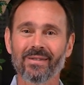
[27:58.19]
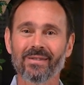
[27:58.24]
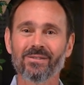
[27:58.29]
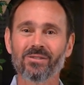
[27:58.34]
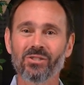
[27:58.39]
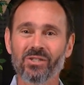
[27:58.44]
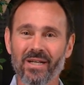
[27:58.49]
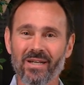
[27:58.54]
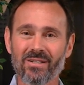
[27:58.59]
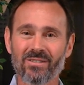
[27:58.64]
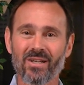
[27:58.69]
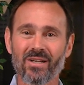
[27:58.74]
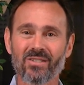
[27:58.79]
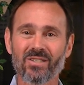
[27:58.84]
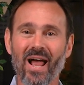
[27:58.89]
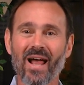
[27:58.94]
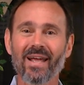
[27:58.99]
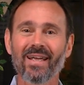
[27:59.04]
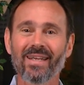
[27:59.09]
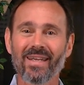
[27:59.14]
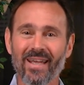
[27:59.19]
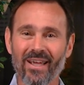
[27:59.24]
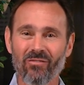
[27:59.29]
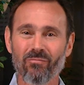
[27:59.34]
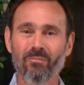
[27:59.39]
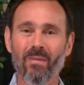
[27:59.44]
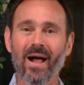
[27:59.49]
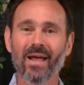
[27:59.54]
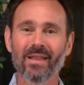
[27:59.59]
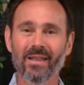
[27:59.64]
Jesus, I give
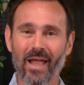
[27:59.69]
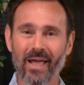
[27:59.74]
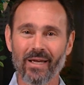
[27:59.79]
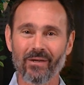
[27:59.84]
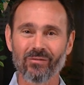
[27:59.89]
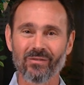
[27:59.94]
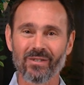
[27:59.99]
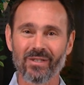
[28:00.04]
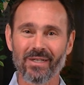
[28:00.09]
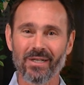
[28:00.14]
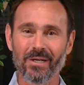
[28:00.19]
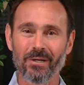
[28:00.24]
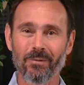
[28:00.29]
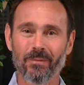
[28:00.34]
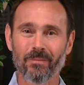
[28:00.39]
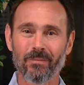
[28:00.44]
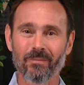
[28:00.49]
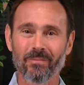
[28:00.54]
my life to You.